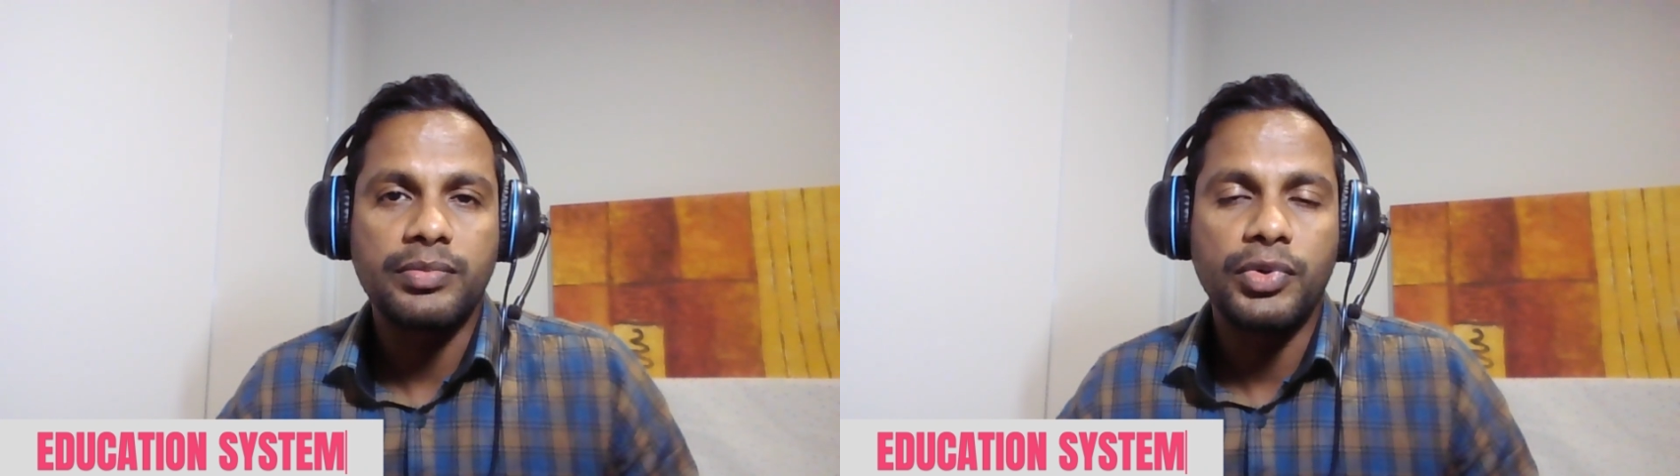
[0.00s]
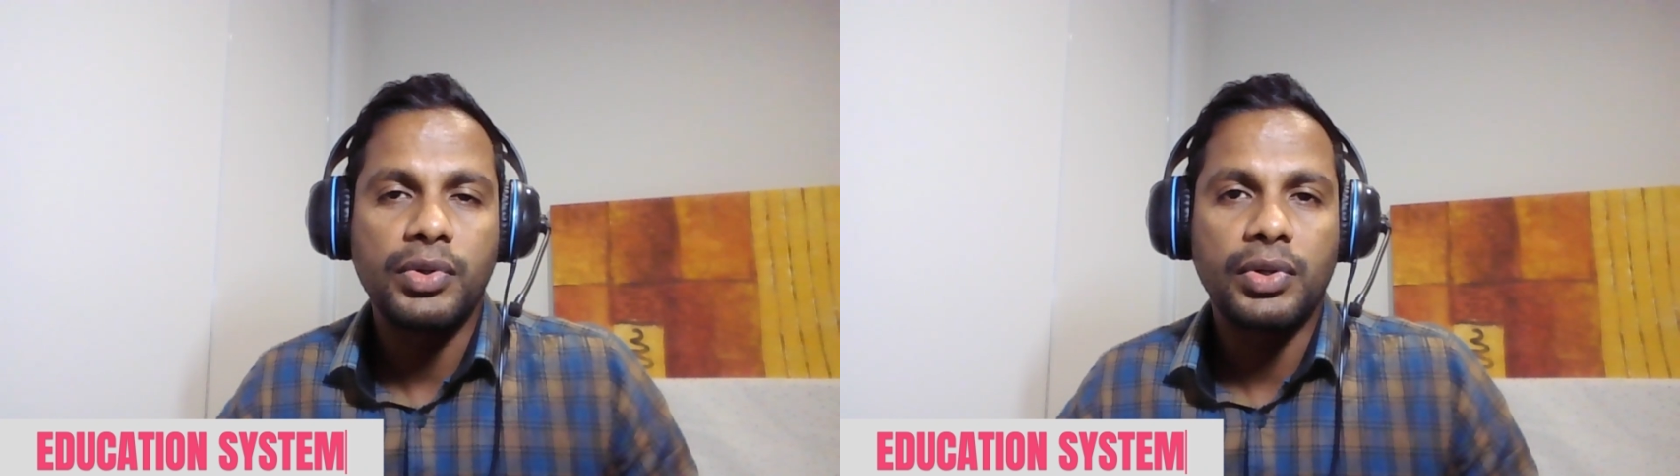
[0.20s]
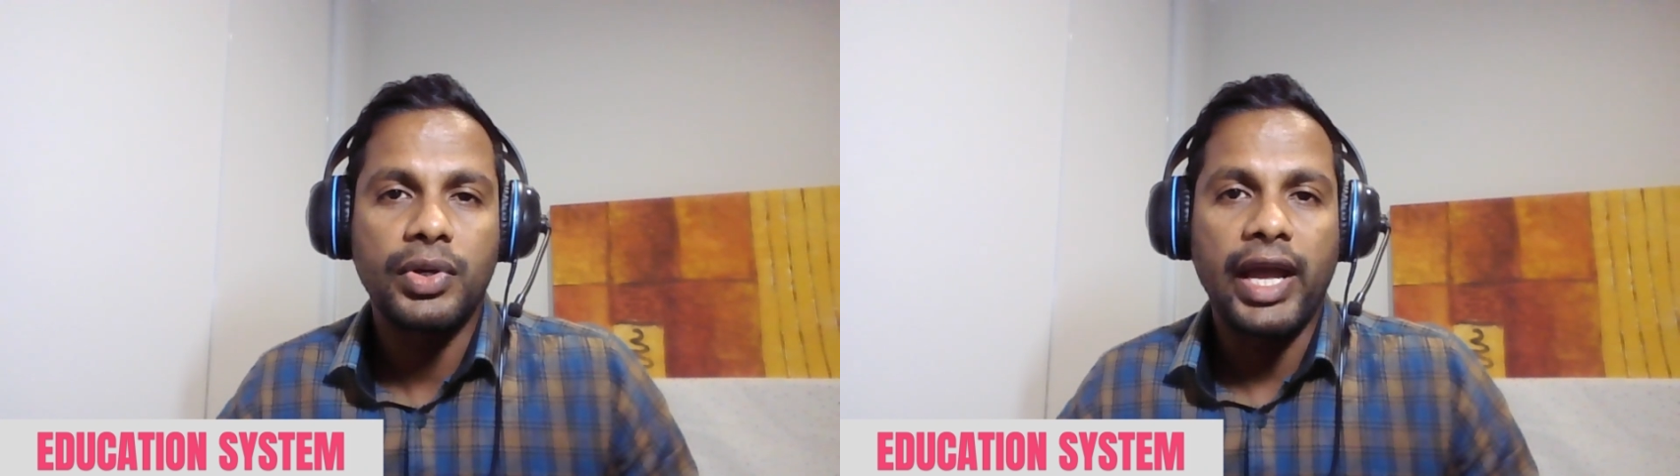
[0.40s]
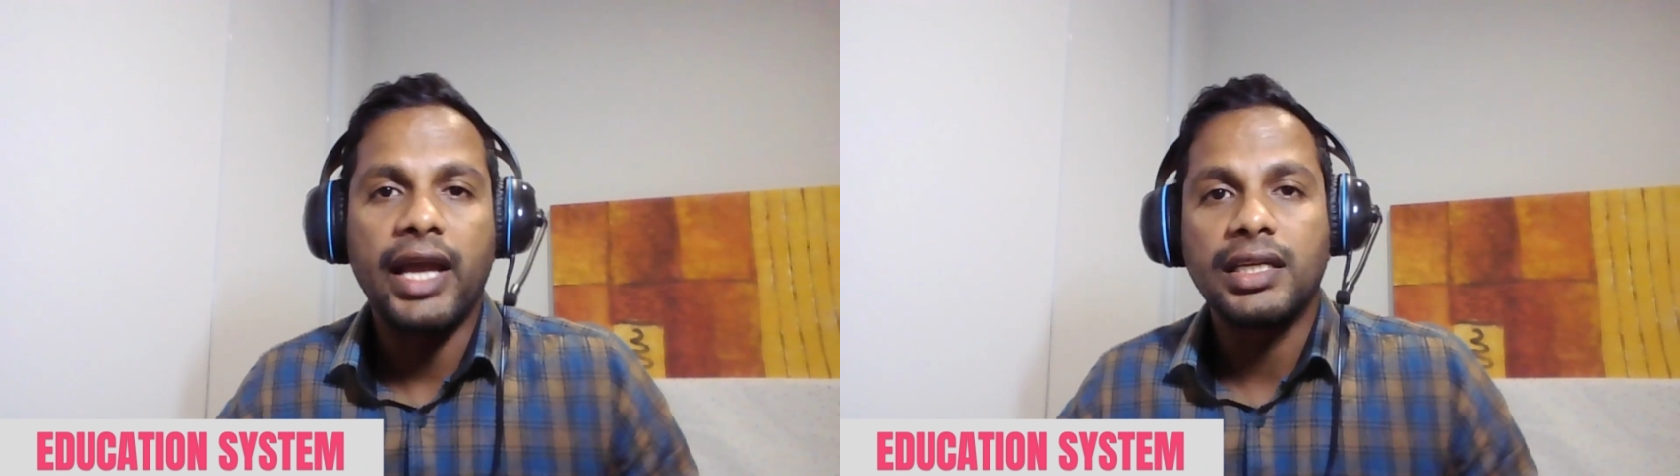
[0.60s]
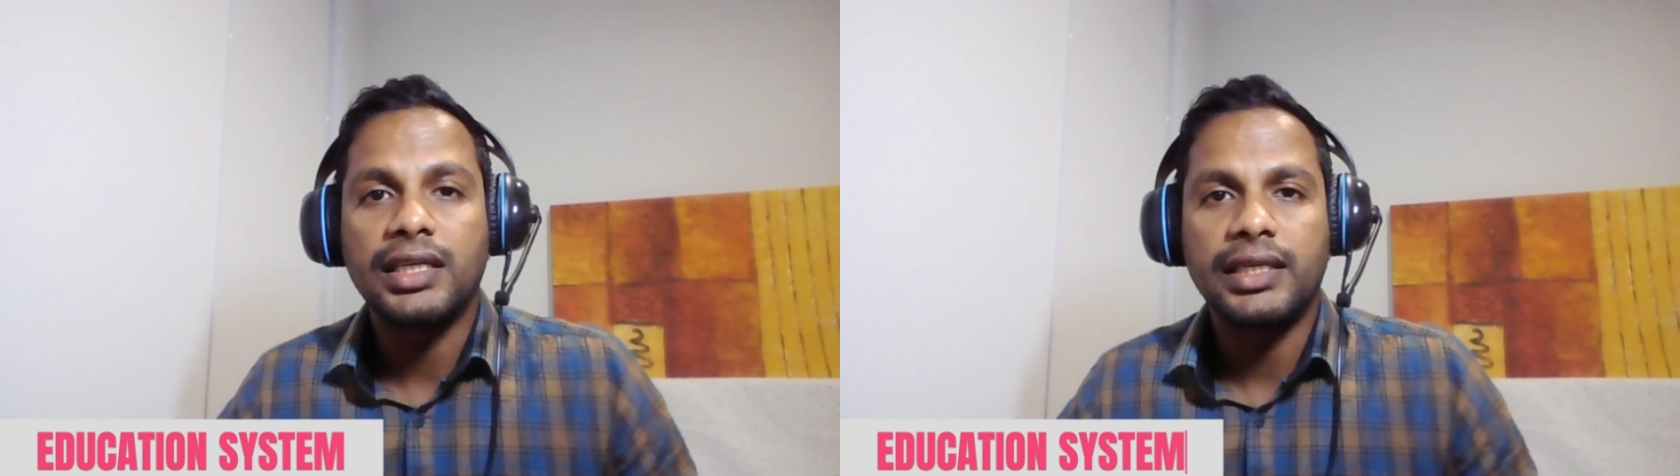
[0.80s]
book
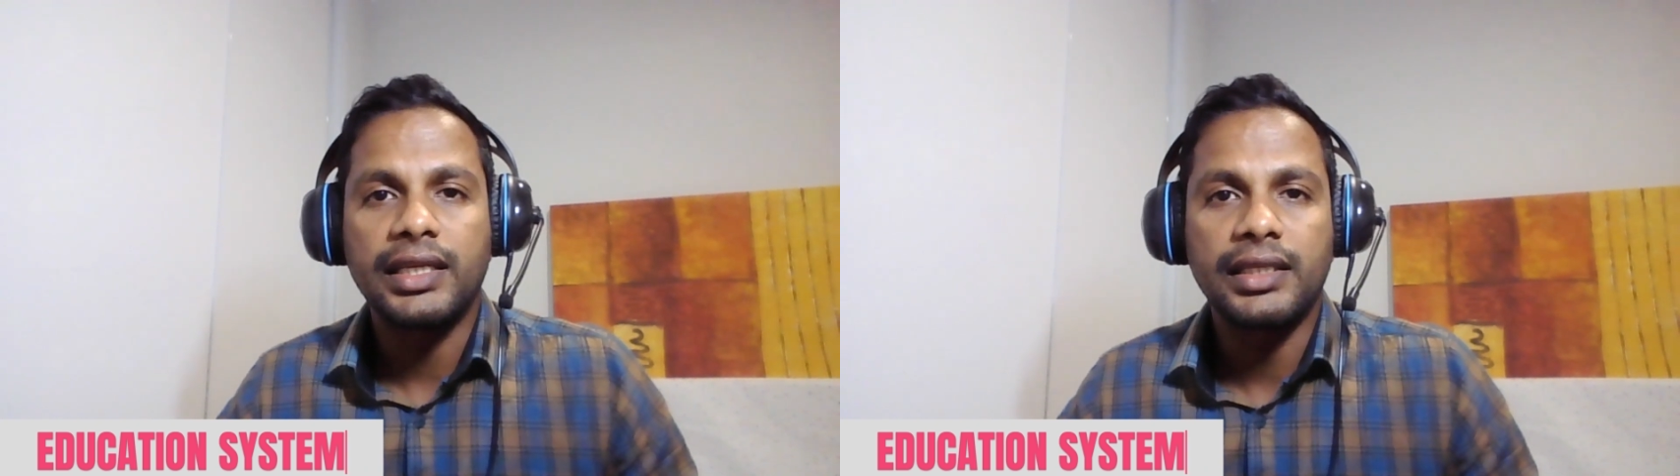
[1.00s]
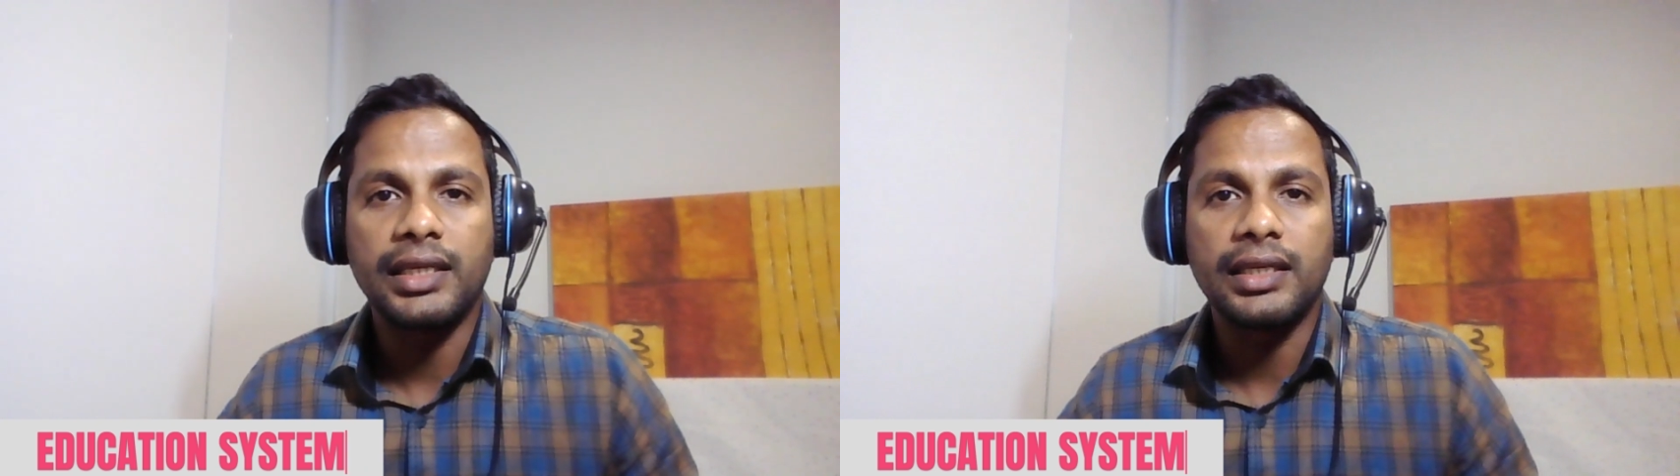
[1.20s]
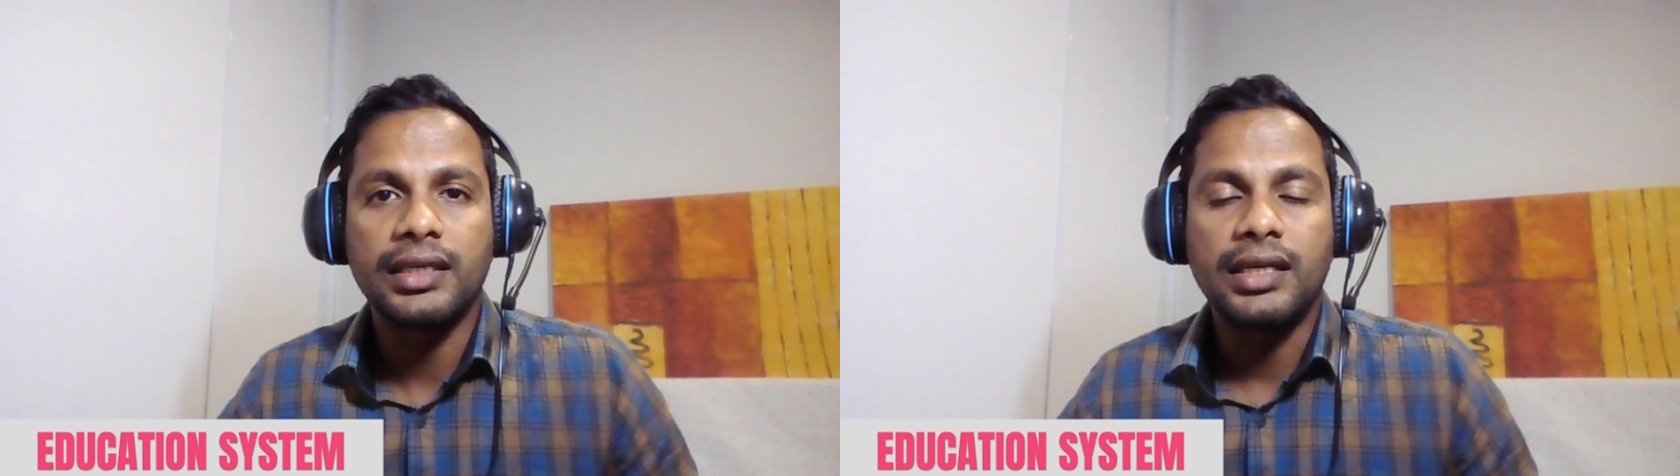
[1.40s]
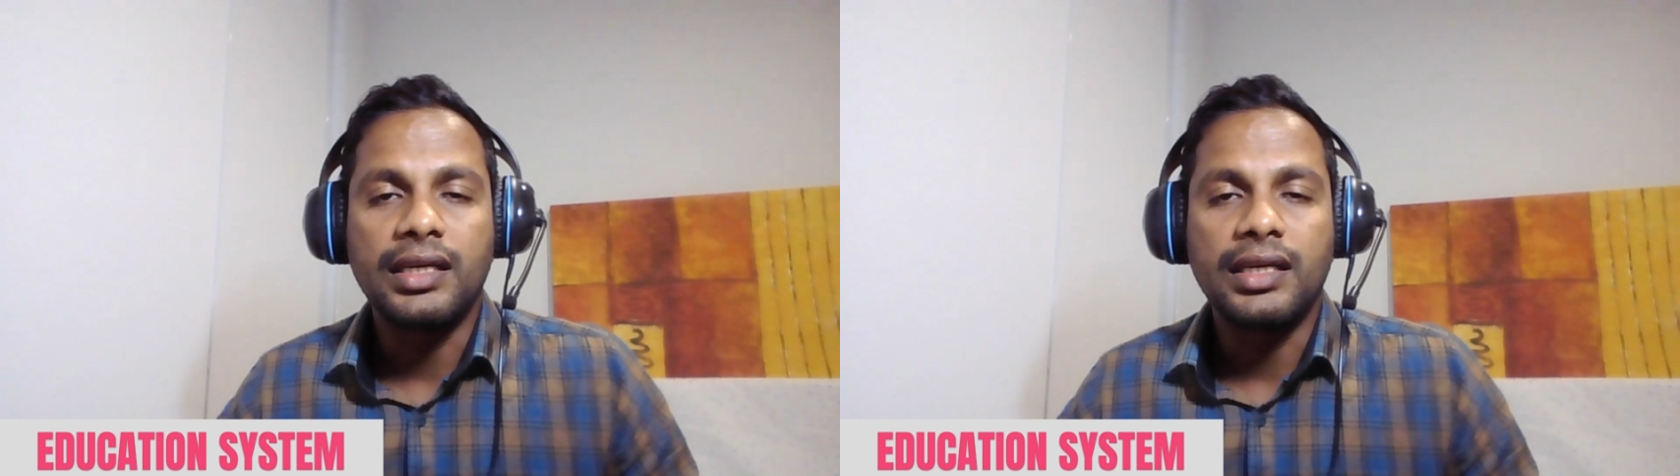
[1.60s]
and conducting